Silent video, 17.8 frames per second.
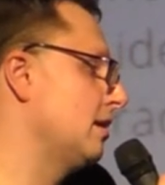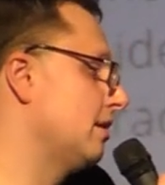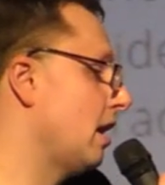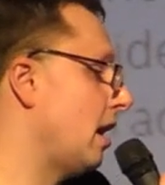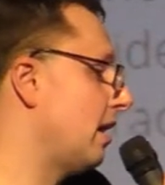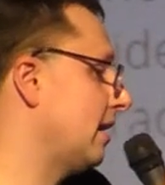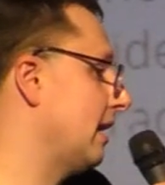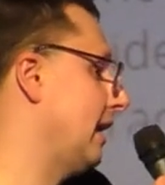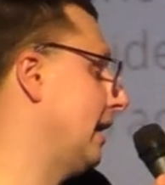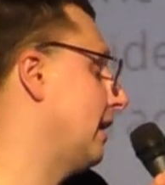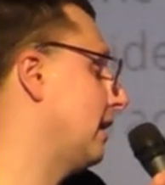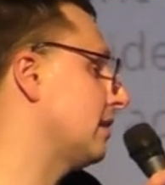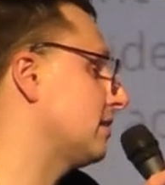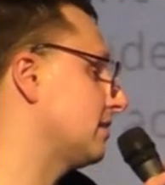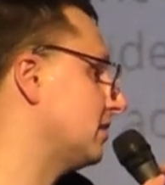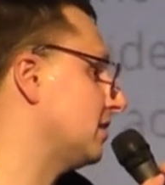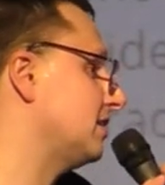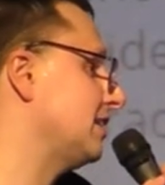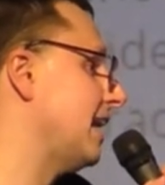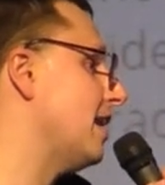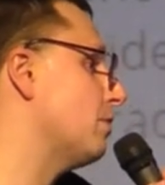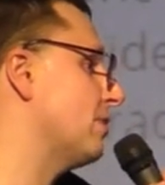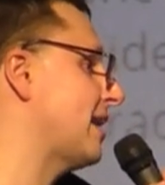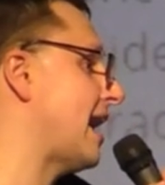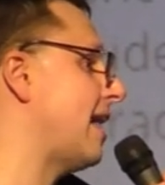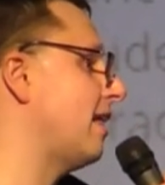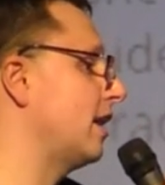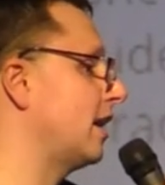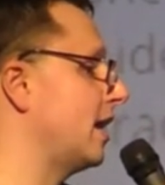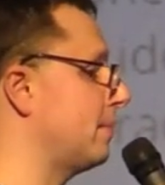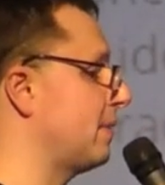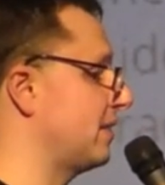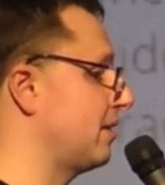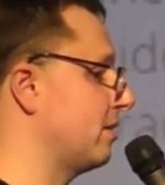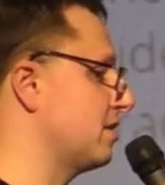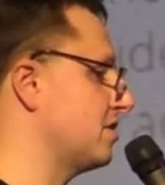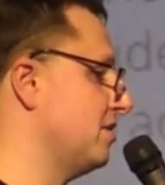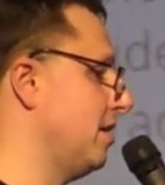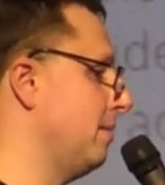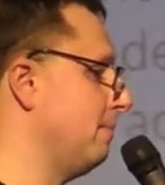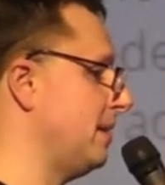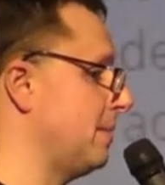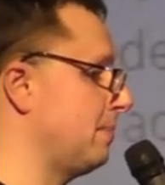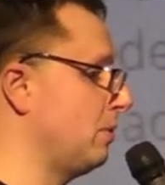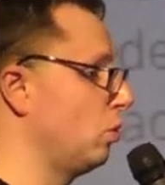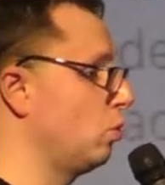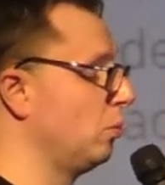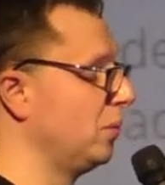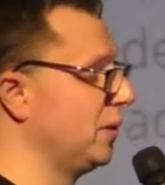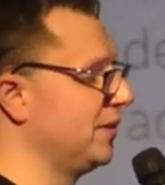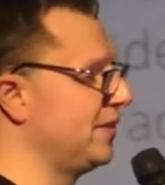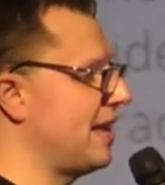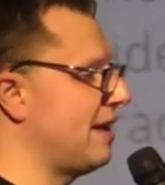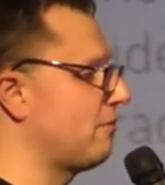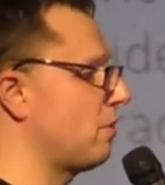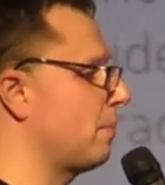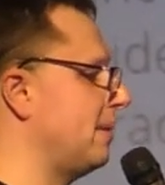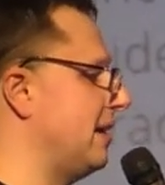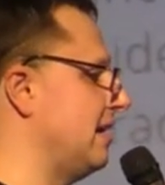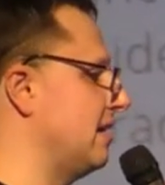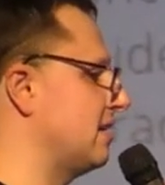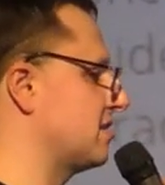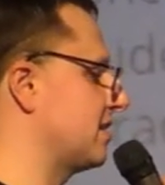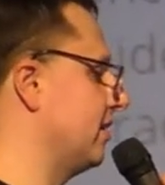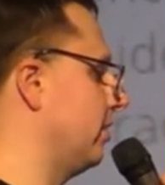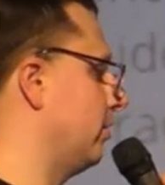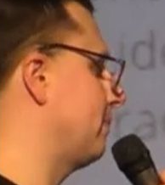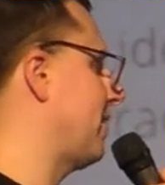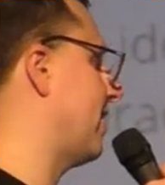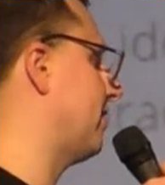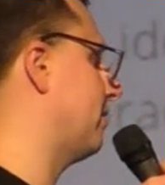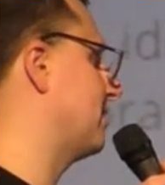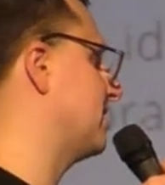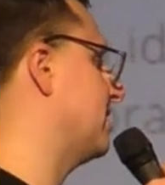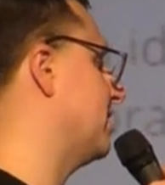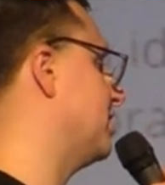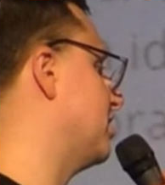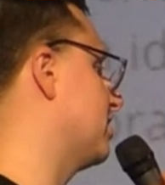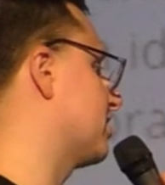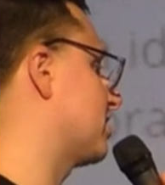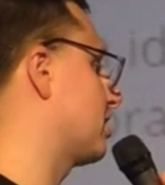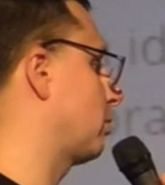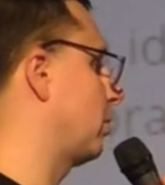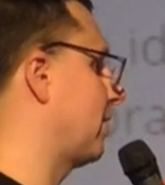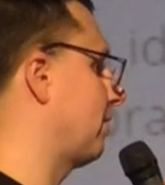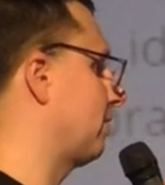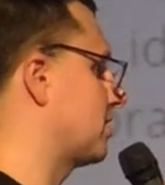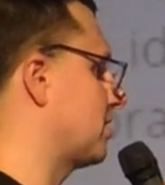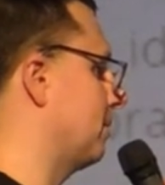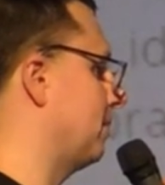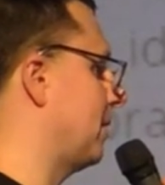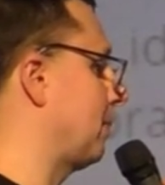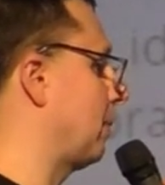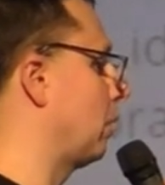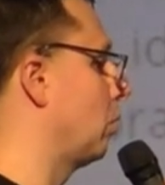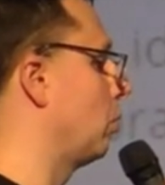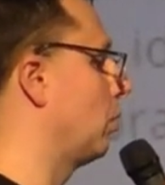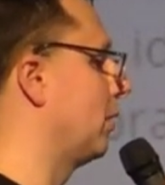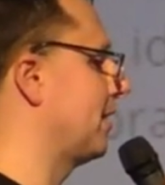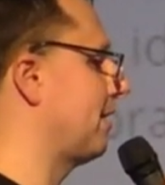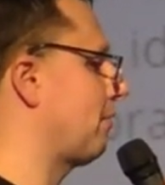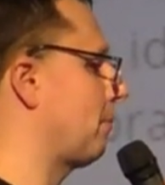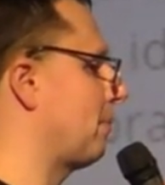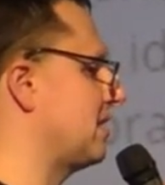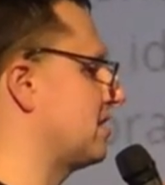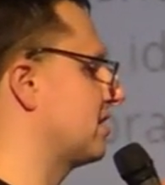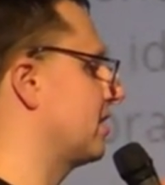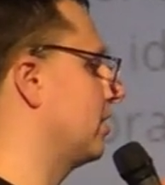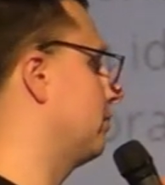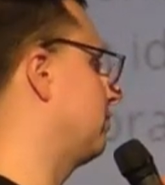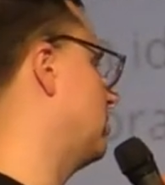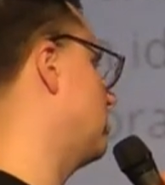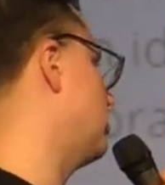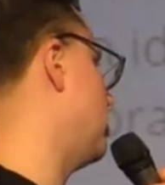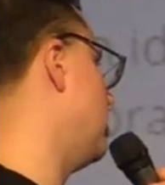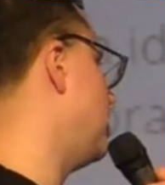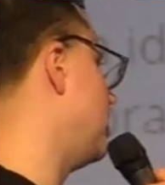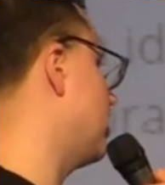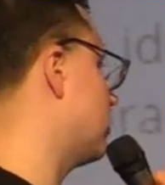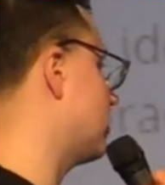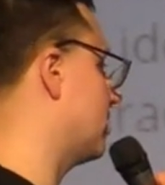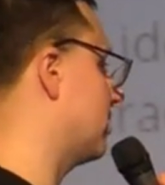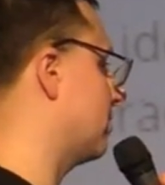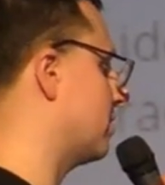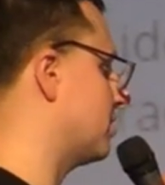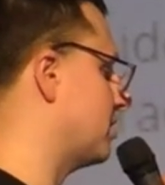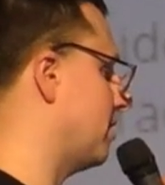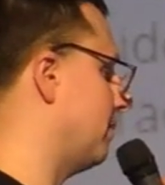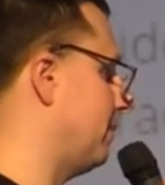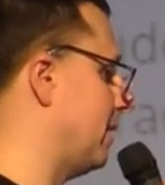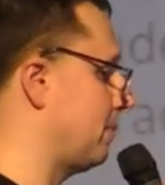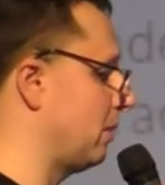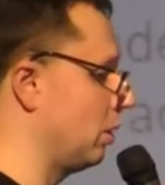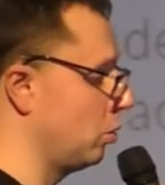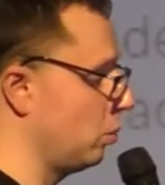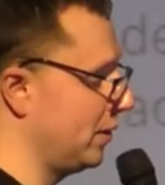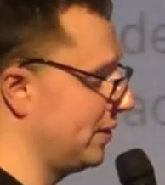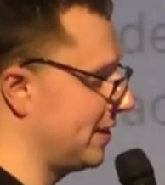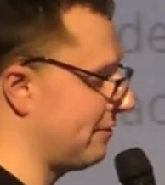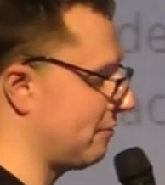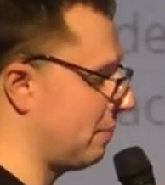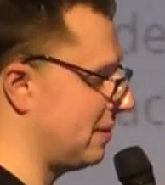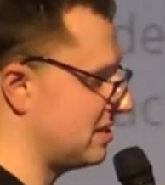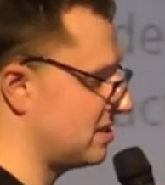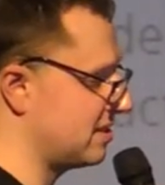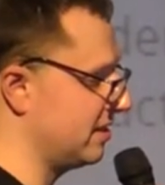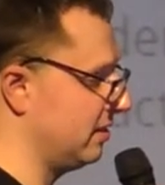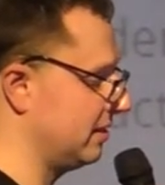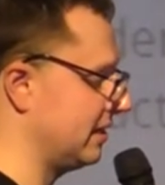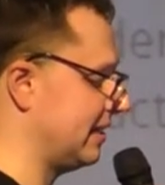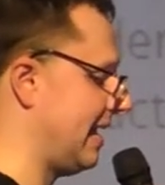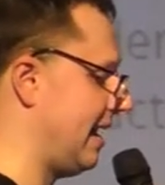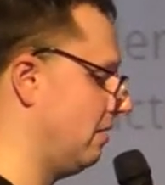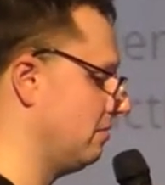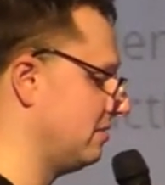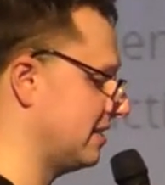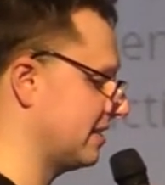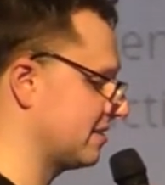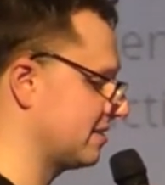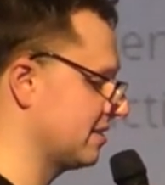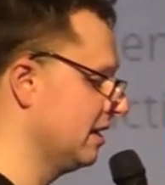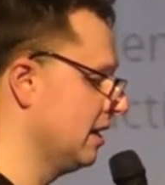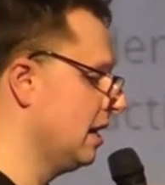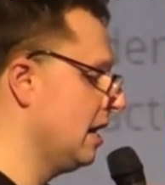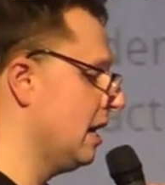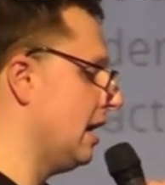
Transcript: Not, it's a sad reality, but there are some people who will never be skilled mathematicians. There will no, some people who will never be skilled musicians, and there are some people who will never be skilled accountants.